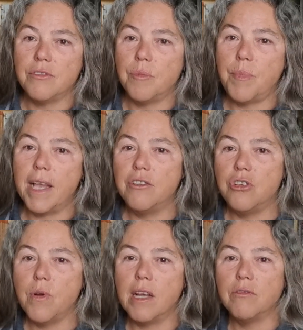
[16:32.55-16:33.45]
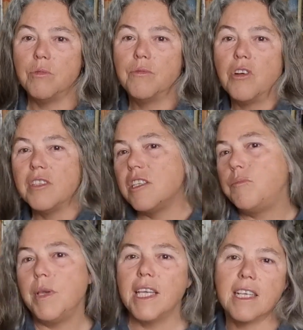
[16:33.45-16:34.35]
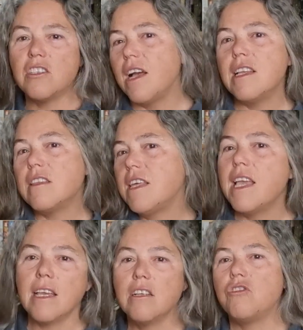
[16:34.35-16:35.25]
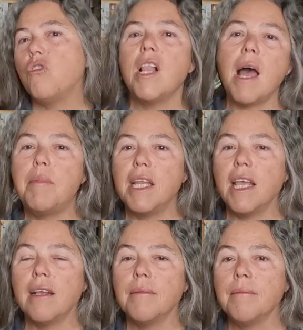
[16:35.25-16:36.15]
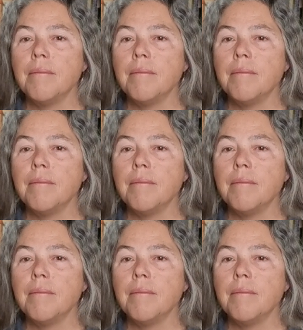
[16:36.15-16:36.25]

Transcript: So page 200, we've got this big exciting thing and it's all happening.